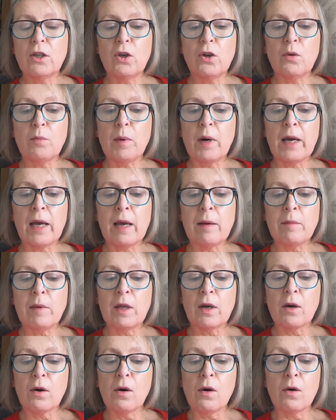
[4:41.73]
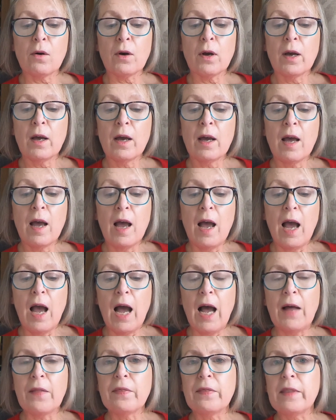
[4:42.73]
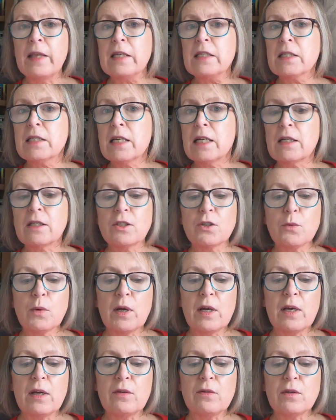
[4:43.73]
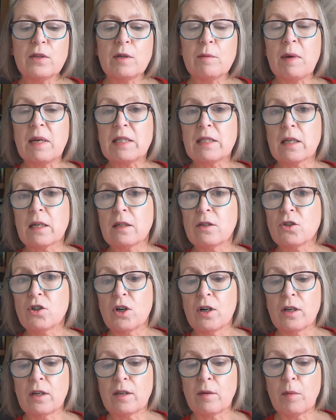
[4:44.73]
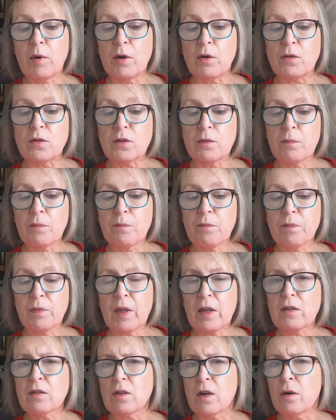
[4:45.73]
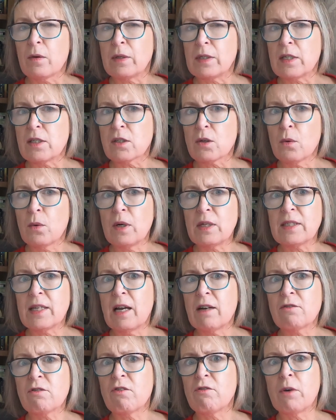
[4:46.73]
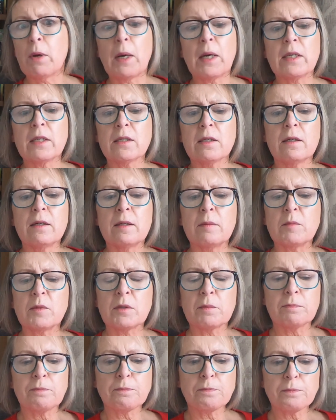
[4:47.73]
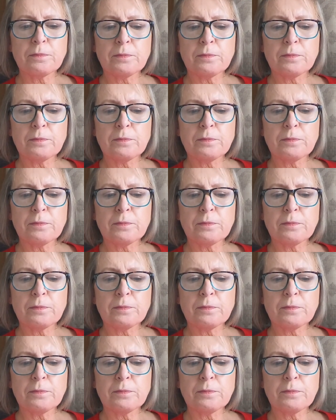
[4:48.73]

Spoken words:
Knew by Emily Koch, and this deals with domestic and child abuse. So it is quite harrowing at times.